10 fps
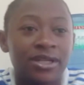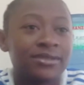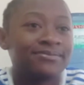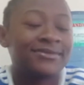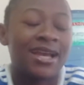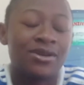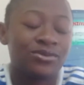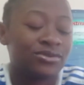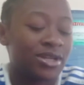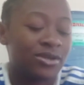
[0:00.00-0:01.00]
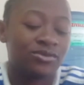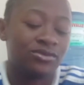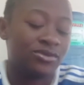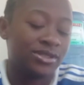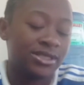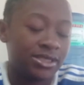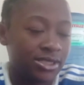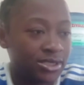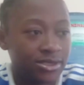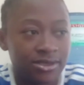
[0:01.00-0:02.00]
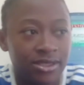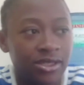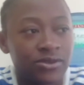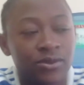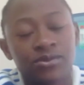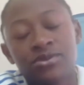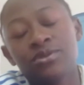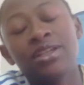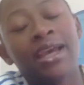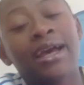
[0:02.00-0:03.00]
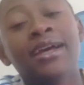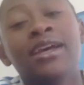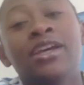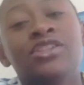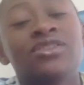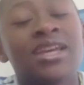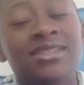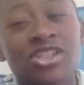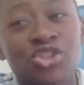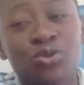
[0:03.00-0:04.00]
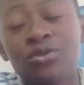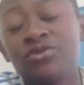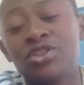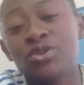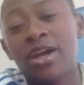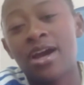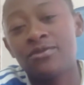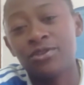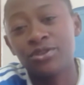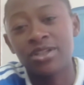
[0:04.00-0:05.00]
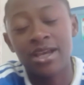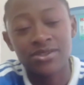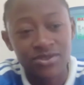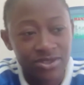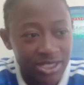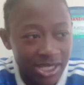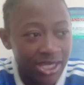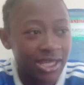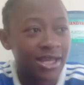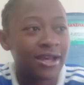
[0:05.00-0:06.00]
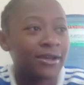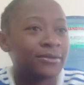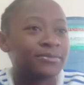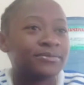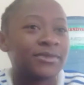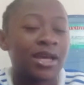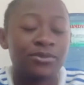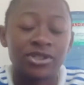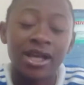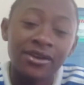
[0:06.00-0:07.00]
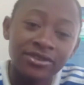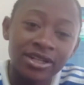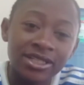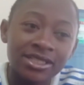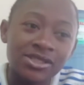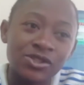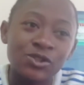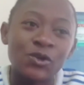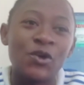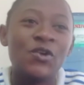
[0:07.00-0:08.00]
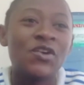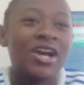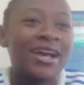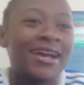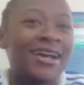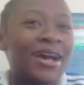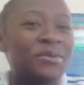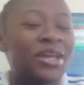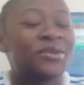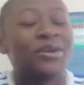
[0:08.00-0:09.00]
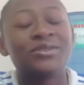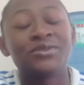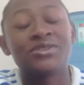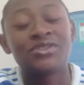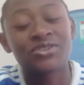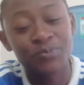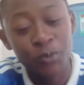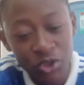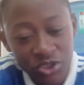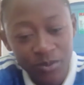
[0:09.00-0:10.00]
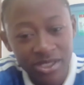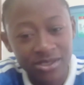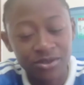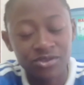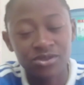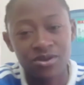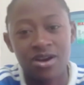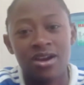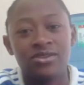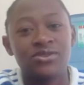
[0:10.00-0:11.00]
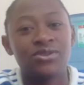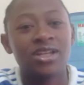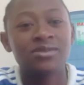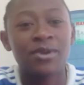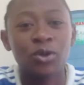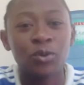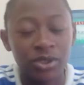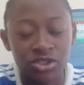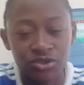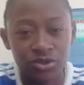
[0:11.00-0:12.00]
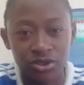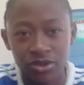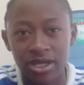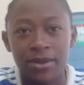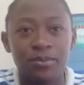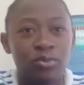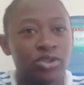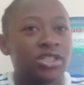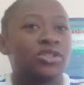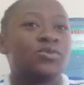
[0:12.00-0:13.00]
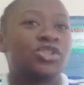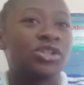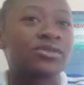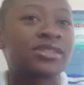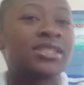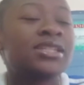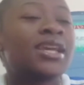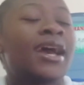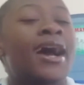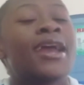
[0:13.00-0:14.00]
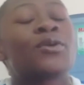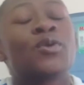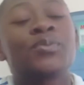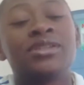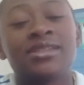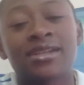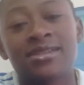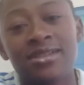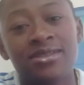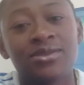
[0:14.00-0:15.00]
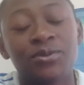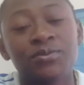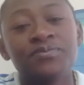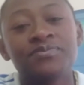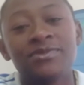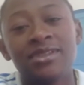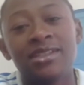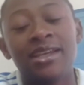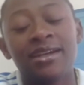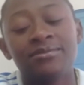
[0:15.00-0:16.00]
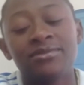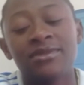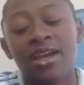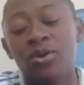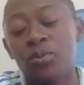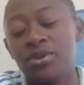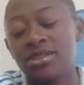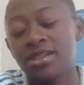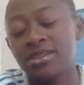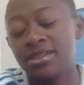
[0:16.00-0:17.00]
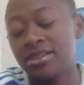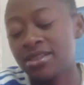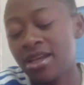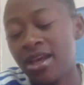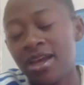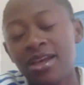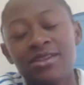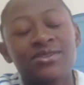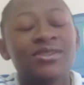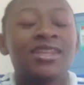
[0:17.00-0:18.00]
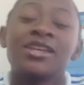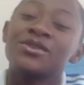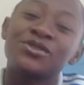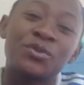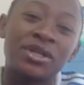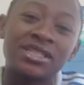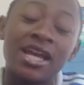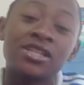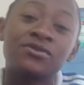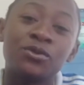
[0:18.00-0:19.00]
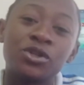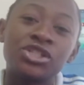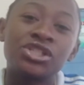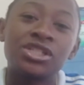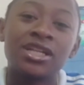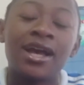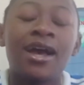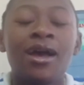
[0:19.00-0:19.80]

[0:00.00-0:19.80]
But I don't honestly think so. So, yeah. So, that's the short video I had for you guys today. I'm recovering, so I don't want to push myself so hard. So that's my opinion on Graham Potter to Chelsea. I hope he succeeds though. Yeah, I hope he succeeds. So thank you so much guys for watching.